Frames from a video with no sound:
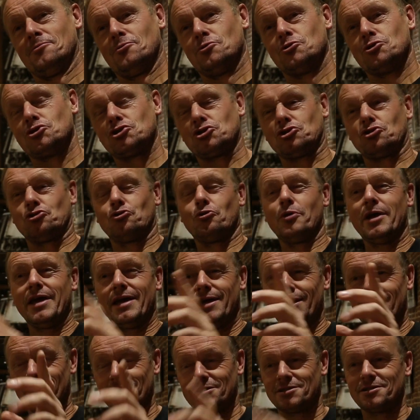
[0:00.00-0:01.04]

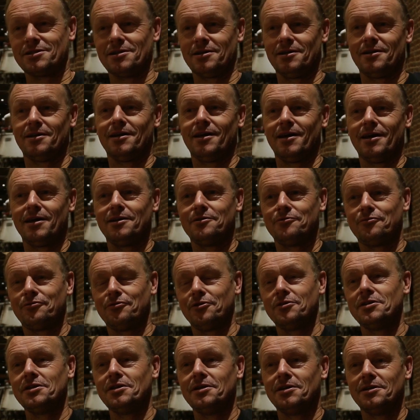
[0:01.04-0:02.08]
strange and
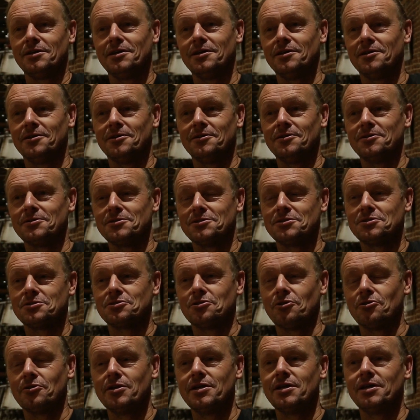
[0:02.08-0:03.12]
funny
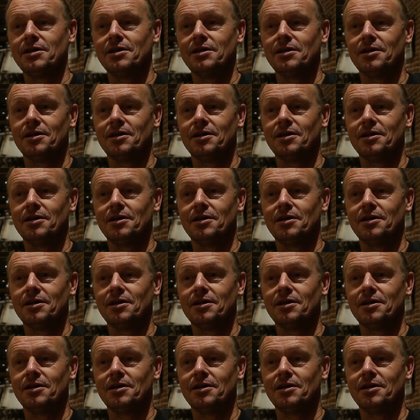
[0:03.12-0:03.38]
story.